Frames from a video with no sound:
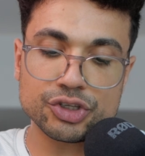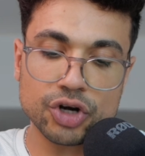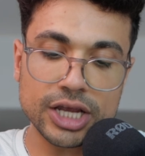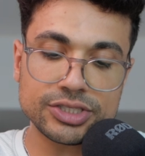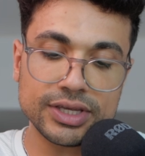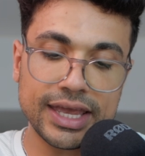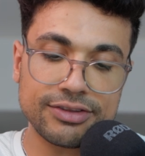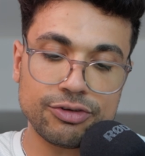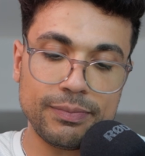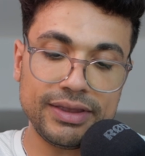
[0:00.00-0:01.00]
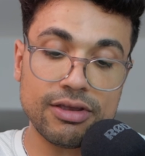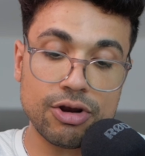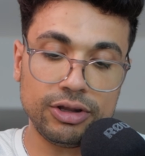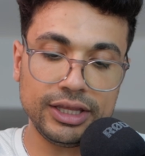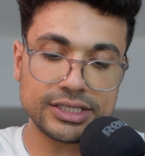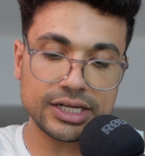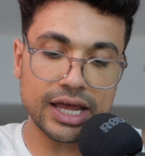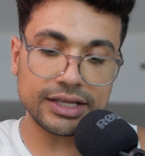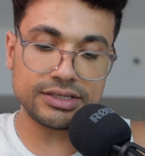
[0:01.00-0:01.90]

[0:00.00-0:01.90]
Try to get to bed early tonight